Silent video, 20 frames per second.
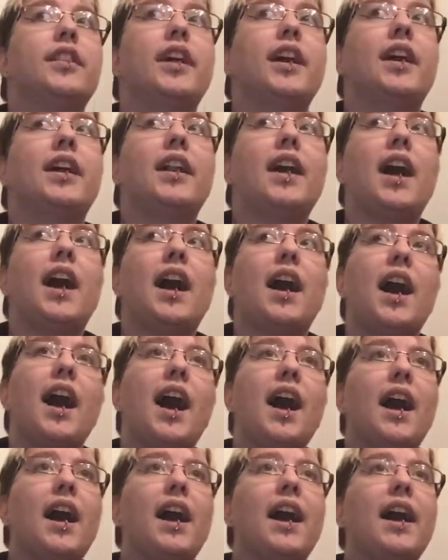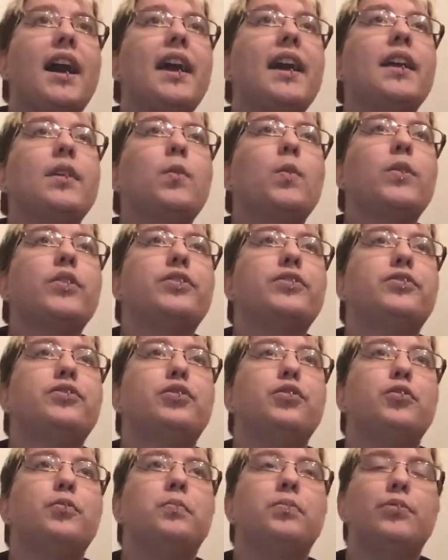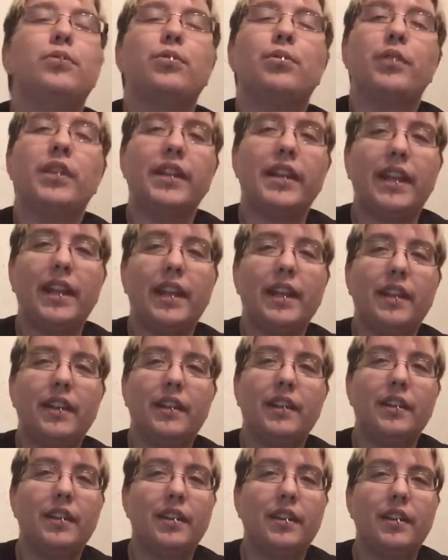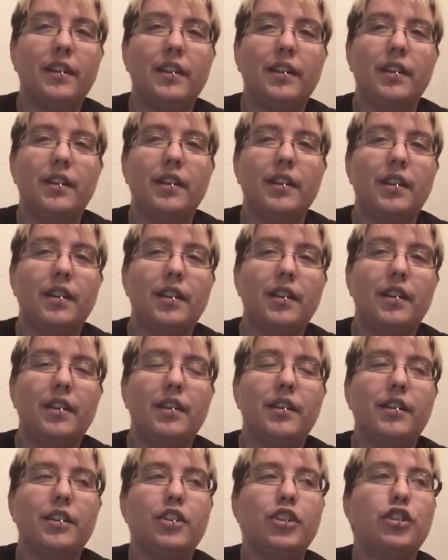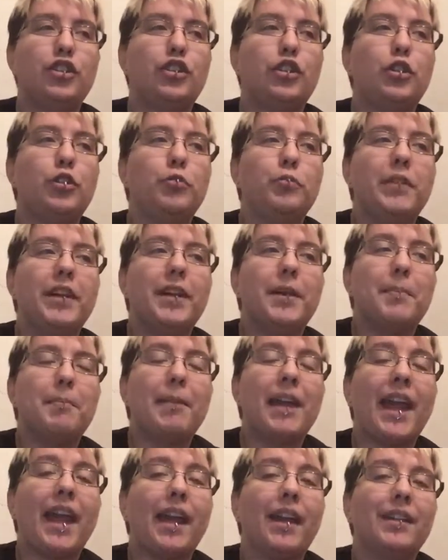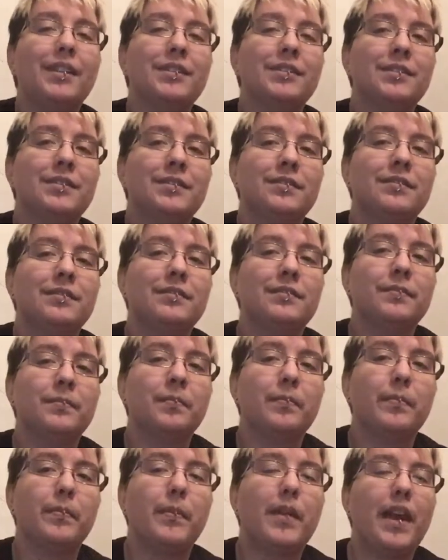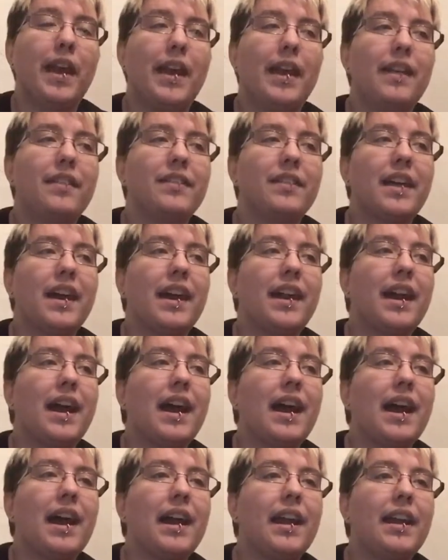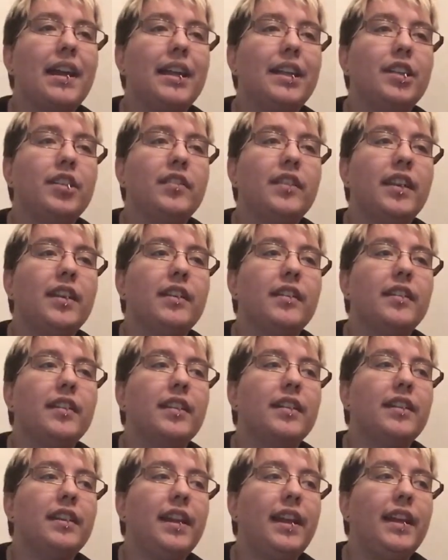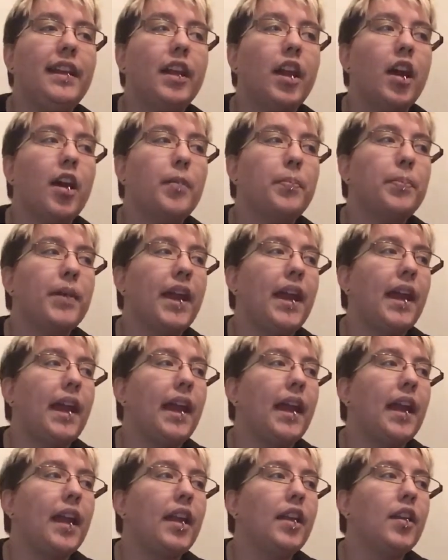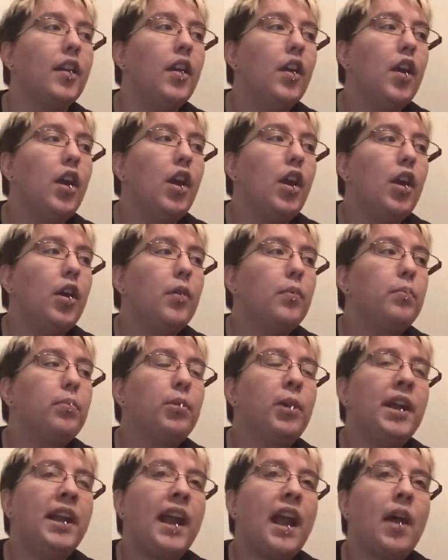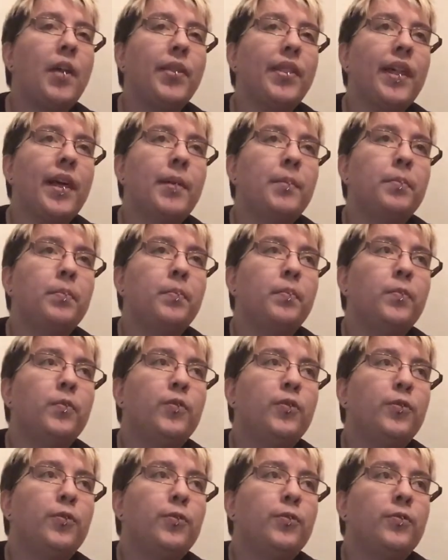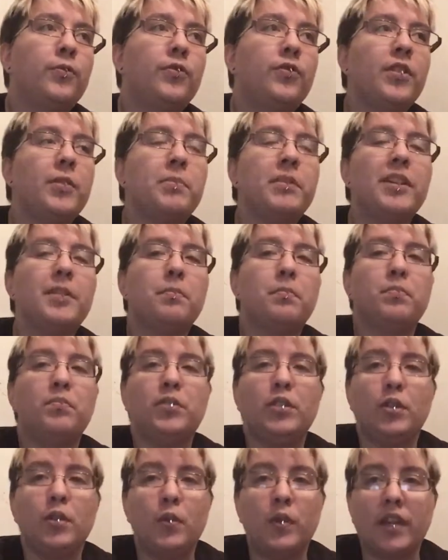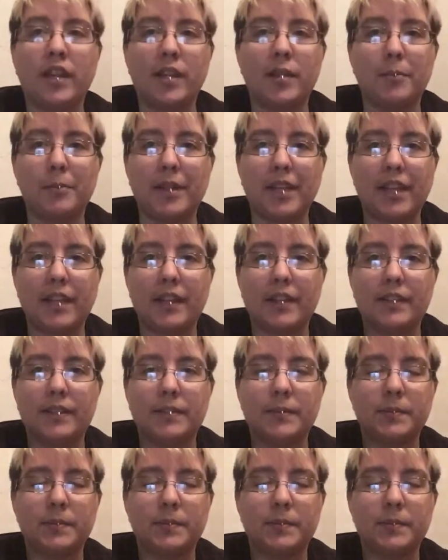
that I was too pretty to be a man, and that I needed to clean up and bring out that feminine beauty in me.